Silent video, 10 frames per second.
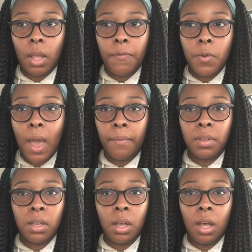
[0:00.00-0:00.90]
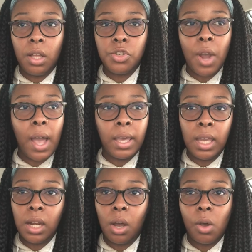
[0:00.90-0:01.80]
If you have to try
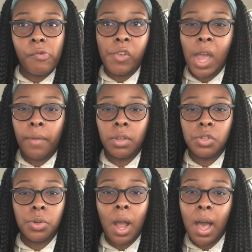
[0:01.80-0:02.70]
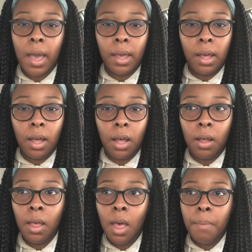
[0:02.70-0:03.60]
keto, if you have to try
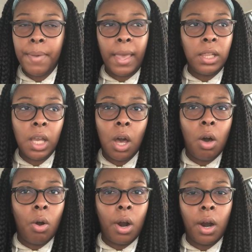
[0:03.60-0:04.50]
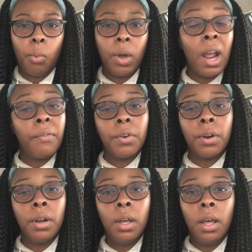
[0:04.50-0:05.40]
paleo or
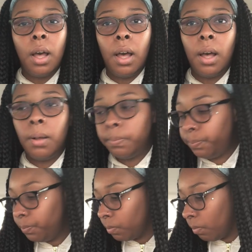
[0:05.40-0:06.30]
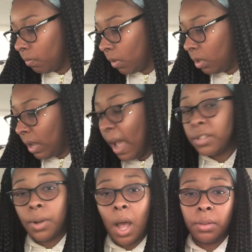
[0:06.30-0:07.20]
whatever
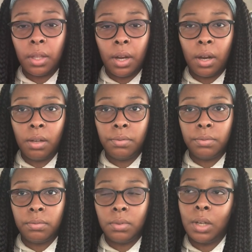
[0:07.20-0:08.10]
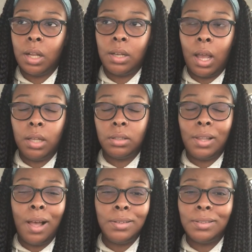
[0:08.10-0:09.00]
diets are out there, well, not diets,
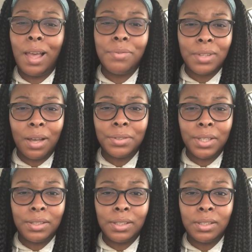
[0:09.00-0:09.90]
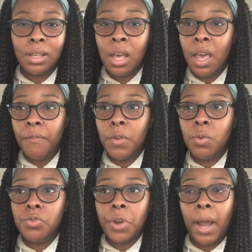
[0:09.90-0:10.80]
lifestyle changes. If
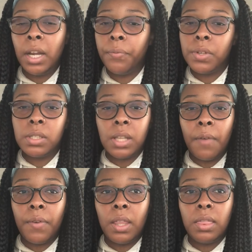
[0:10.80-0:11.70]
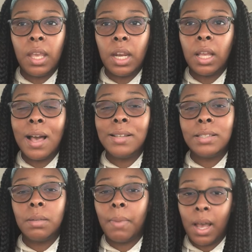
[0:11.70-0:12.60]
you try different stuff and then
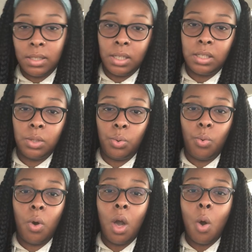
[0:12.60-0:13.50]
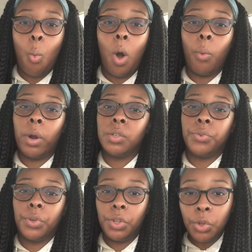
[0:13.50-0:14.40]
customize it to what works
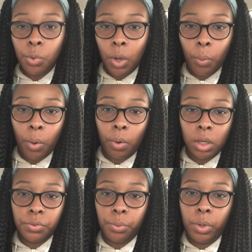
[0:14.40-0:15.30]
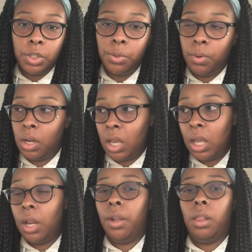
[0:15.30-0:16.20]
for you and what works for what you want to
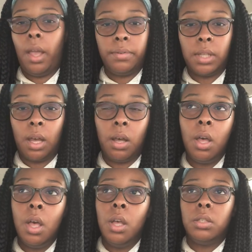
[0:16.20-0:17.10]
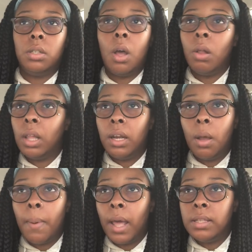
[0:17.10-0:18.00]
eat in your lifestyle. So don't let
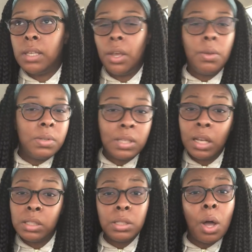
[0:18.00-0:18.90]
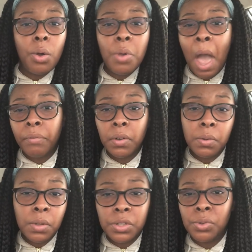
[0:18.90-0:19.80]
nobody tell you set in stone, you have to
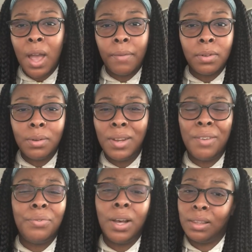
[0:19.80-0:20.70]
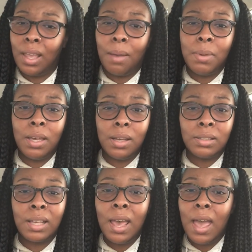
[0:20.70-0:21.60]
do this, you have to do that. Fuck that.
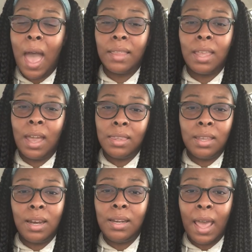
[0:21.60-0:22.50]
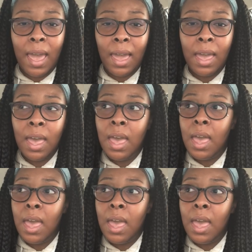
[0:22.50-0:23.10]
Because at the end of the day,